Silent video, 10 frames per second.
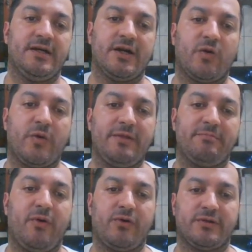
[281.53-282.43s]

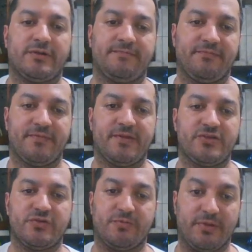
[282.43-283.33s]
pawn,
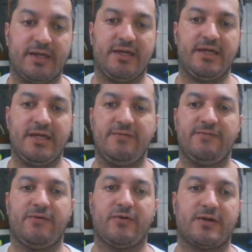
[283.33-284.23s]
is to play
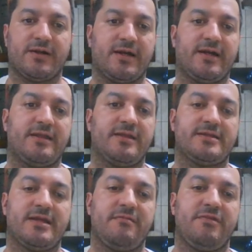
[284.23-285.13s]
e4, and the
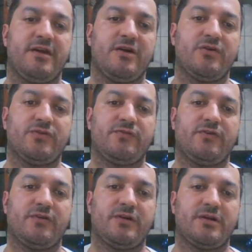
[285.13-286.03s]
same thing goes
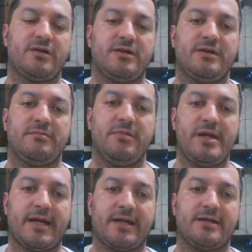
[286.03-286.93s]
for
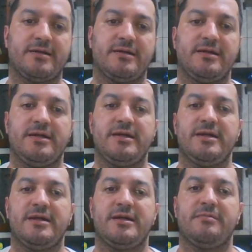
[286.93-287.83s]
black.
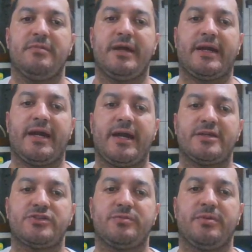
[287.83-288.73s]
Black
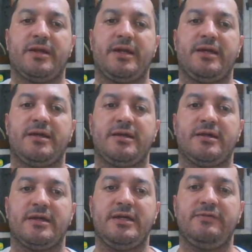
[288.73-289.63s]
has to play
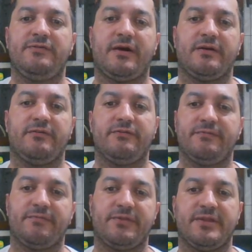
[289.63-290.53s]
e5.
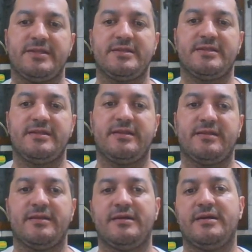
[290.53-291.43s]
This
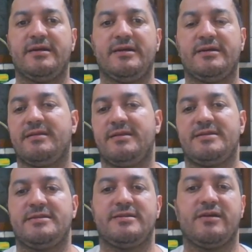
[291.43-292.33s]

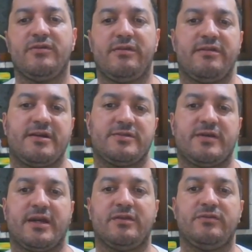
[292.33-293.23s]
is the good things
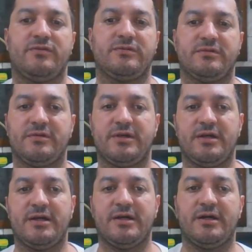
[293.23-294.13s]
we can do
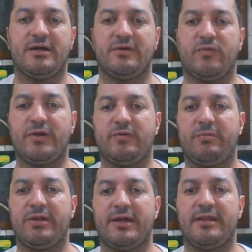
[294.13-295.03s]
when we
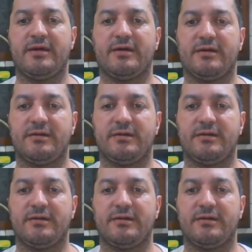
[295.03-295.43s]
play the